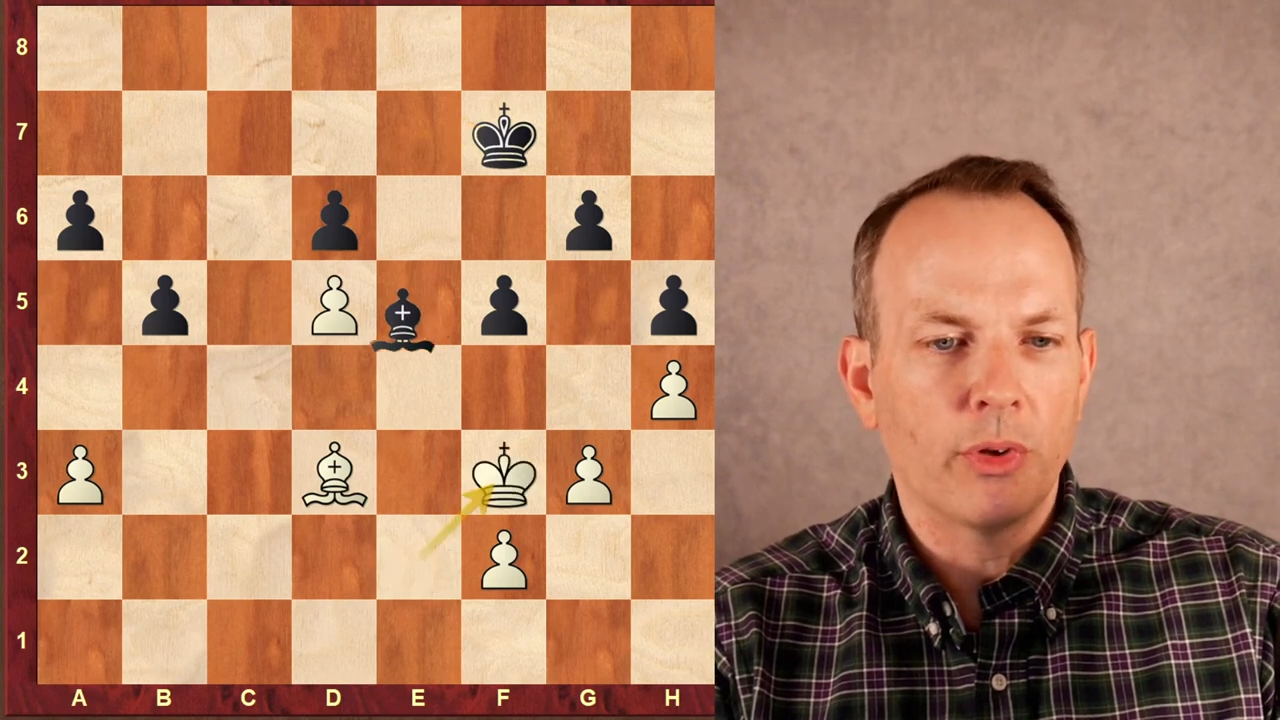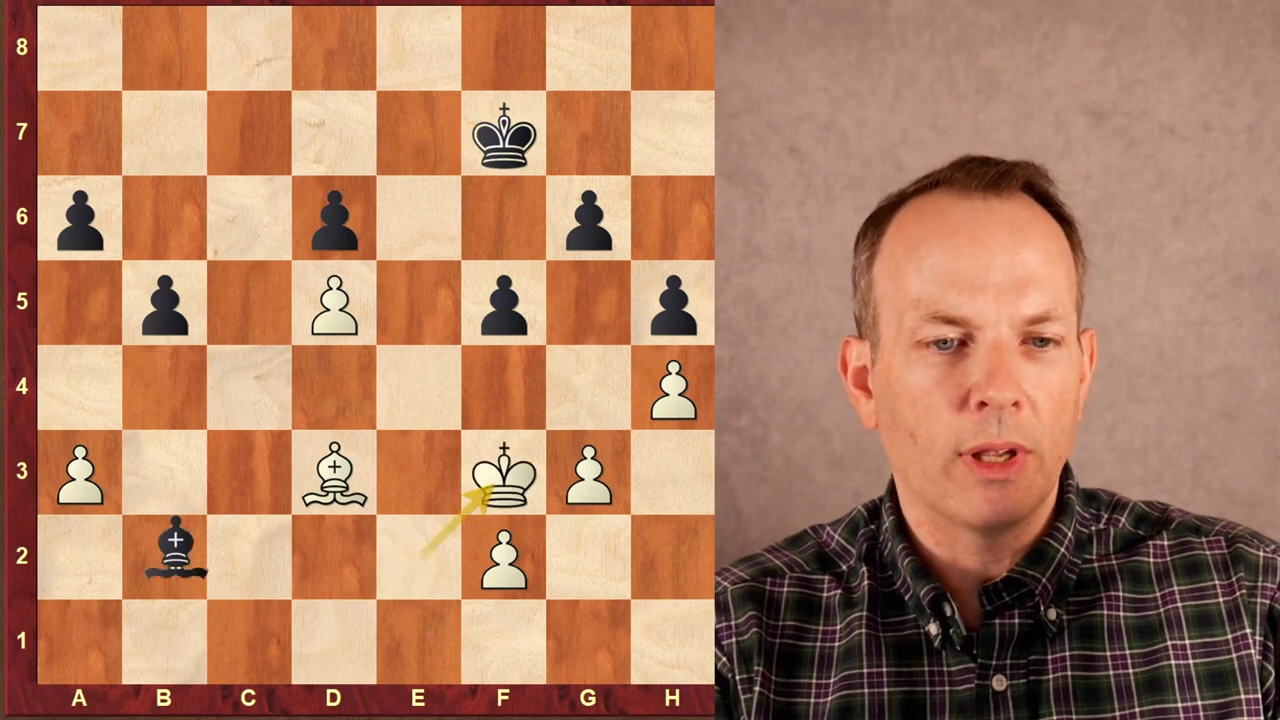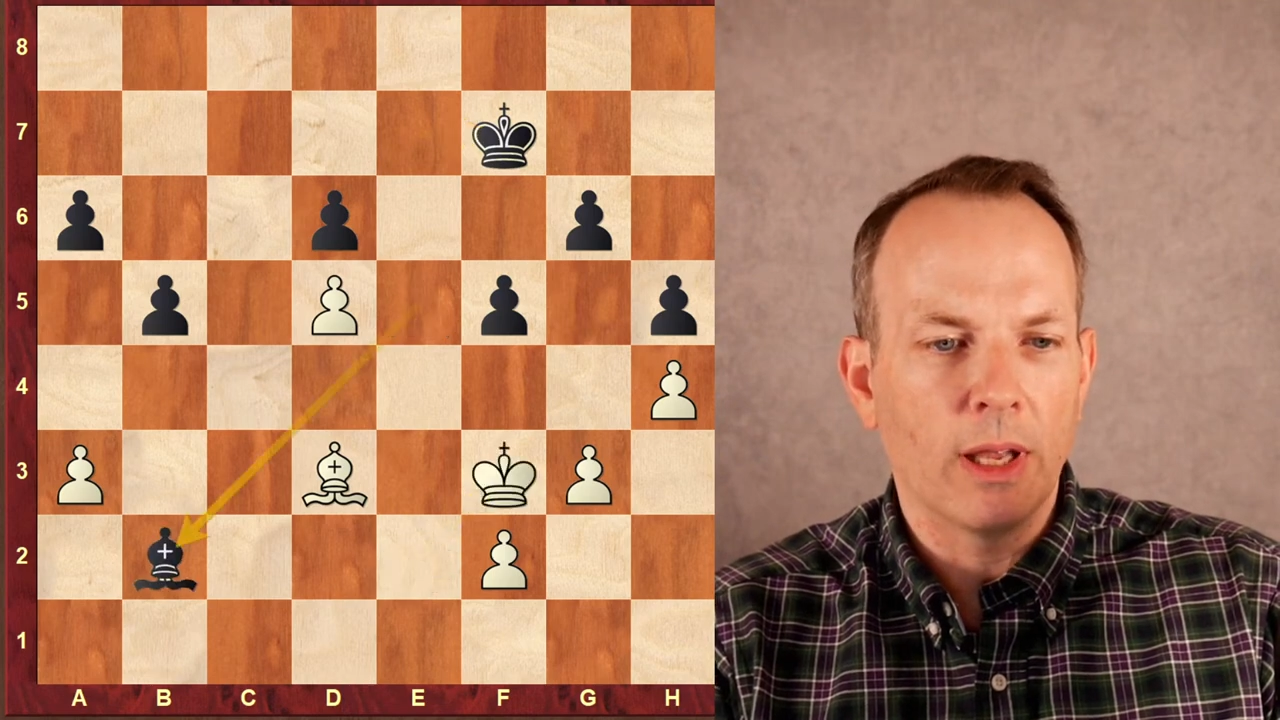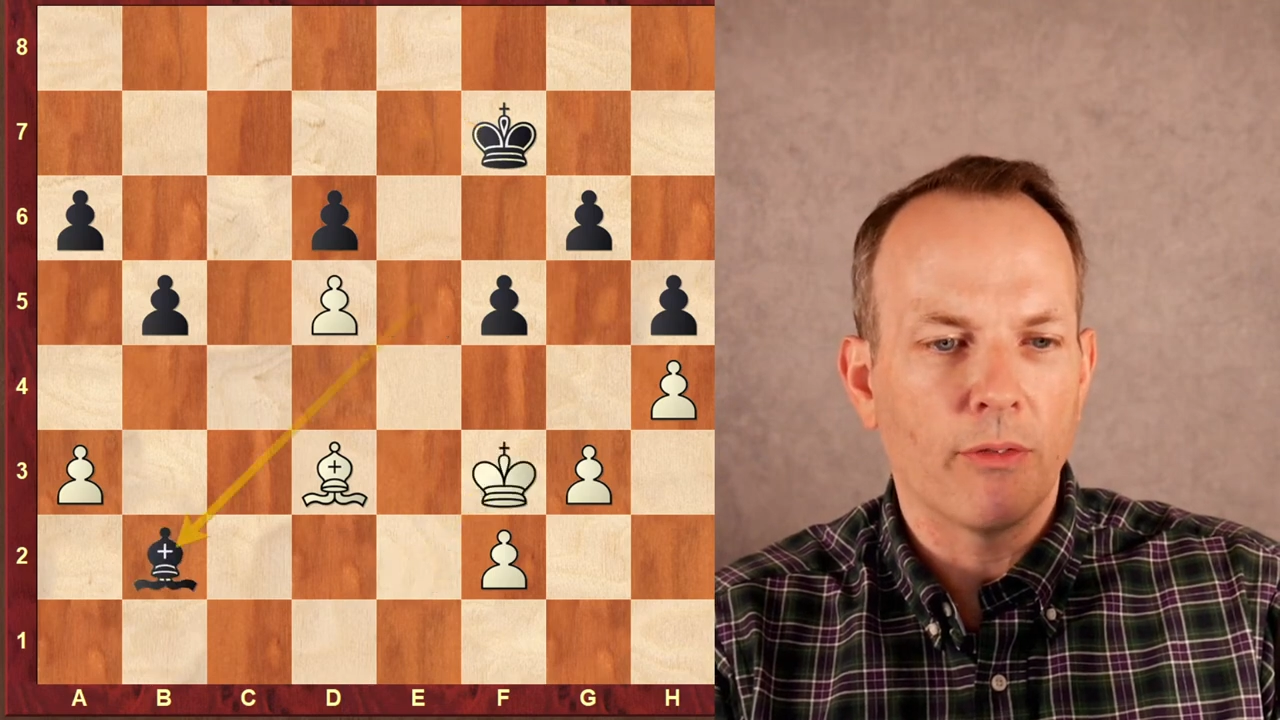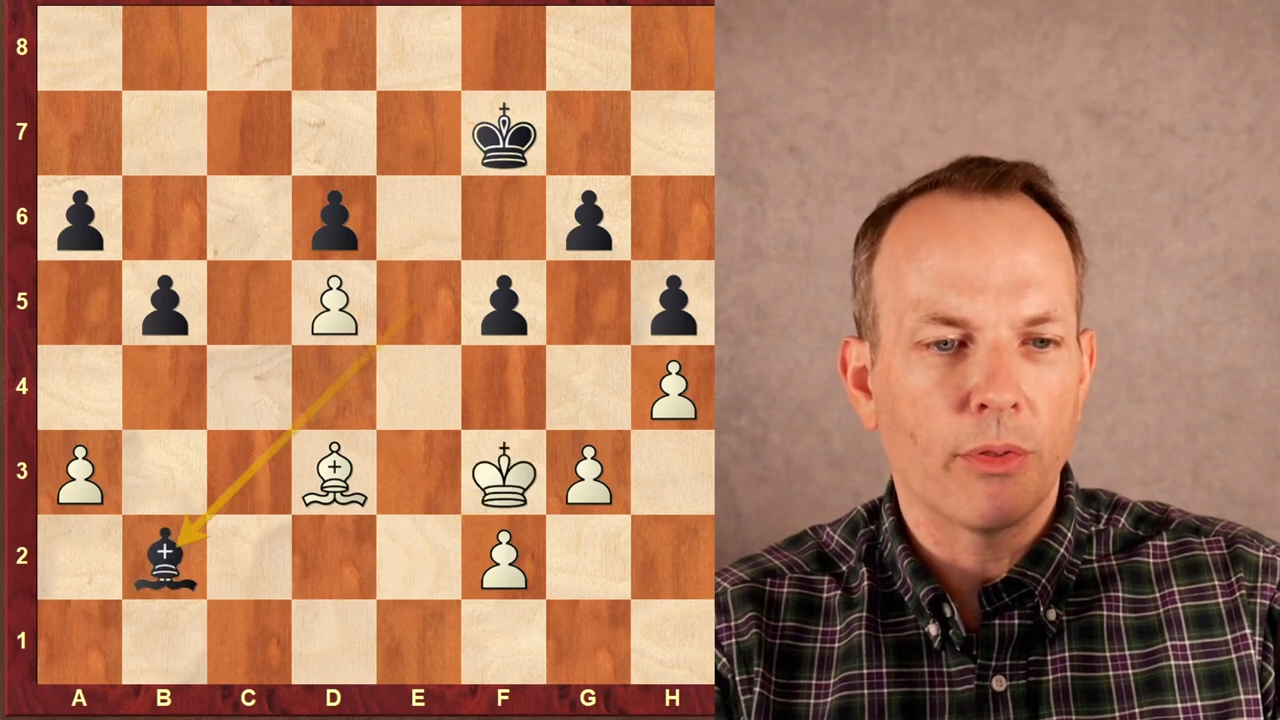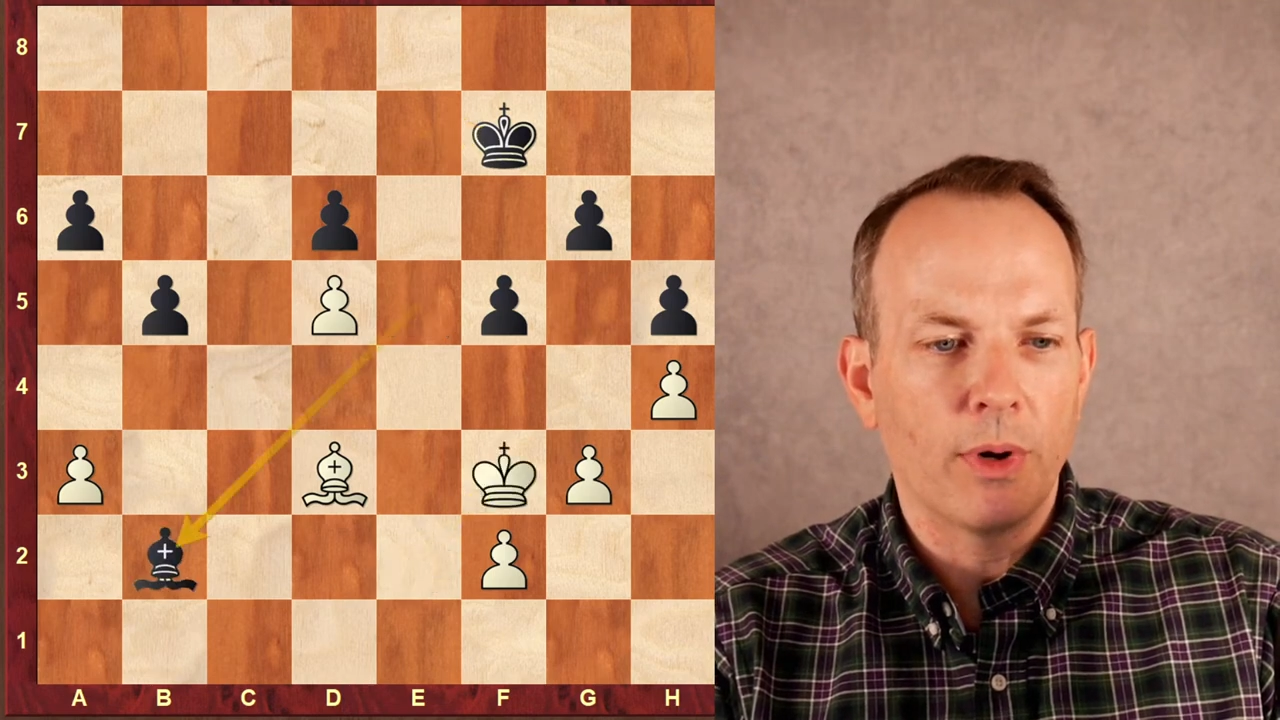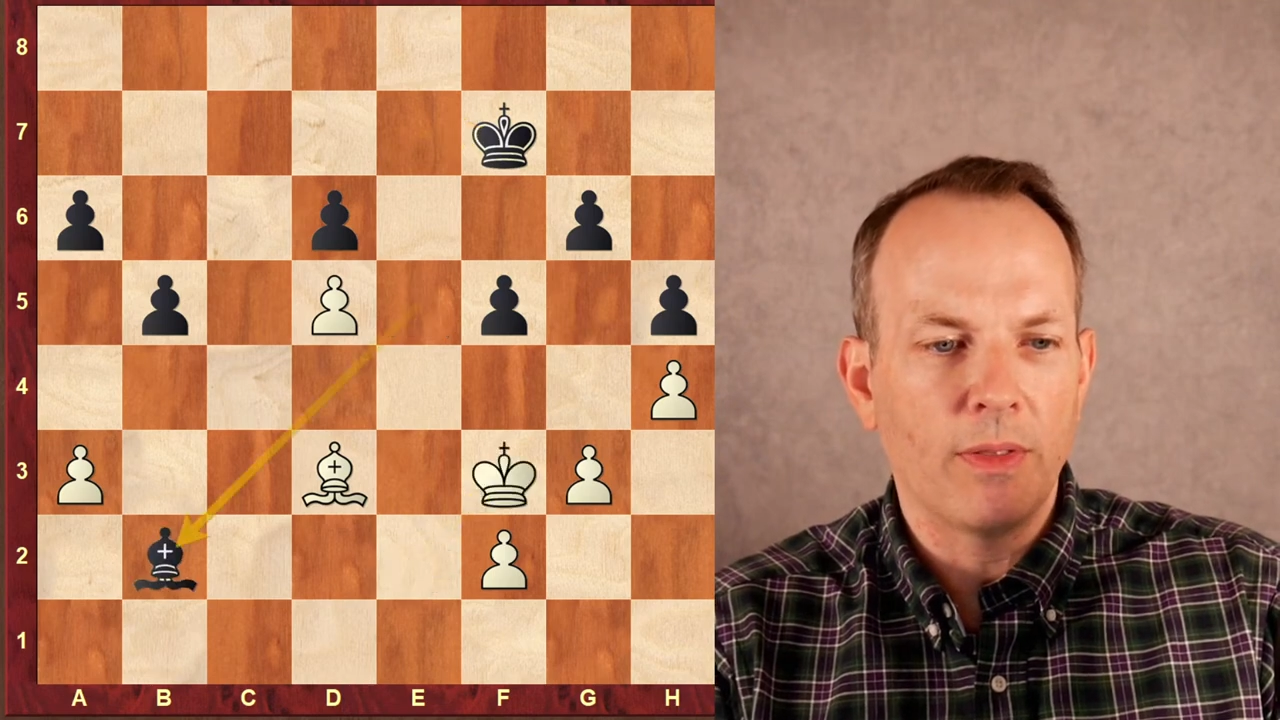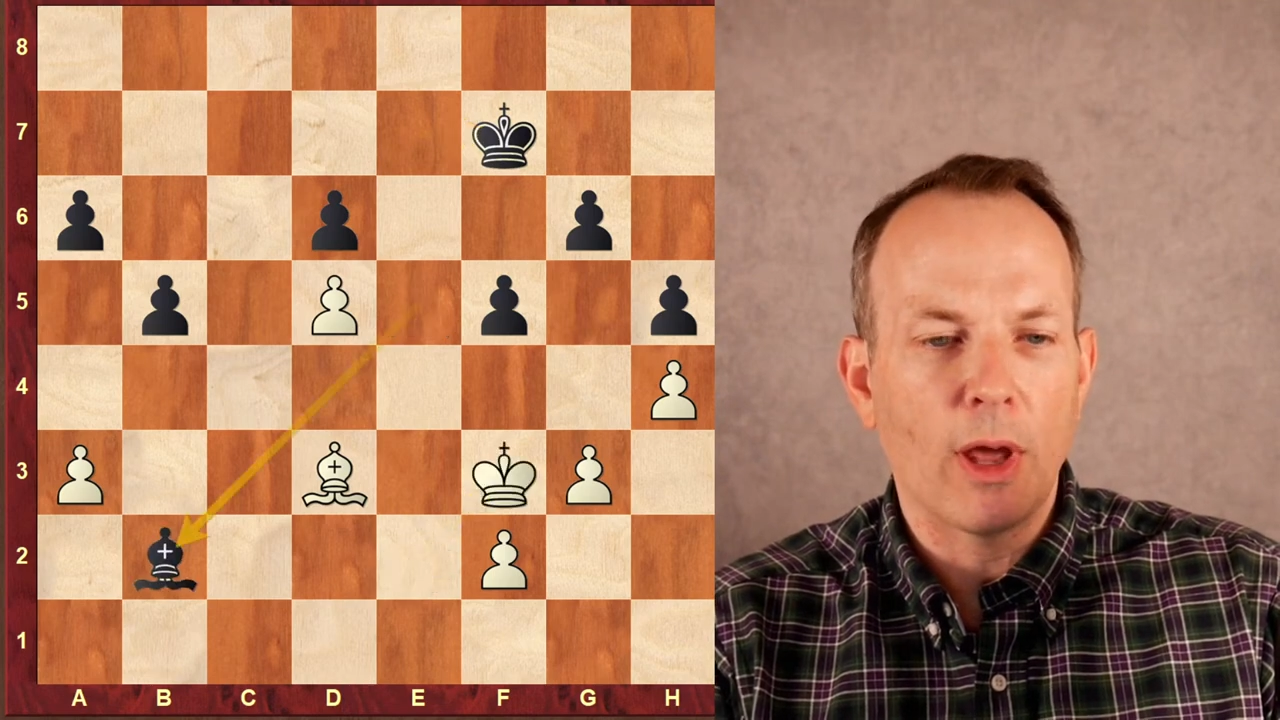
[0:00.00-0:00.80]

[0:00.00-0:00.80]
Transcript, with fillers: King f three,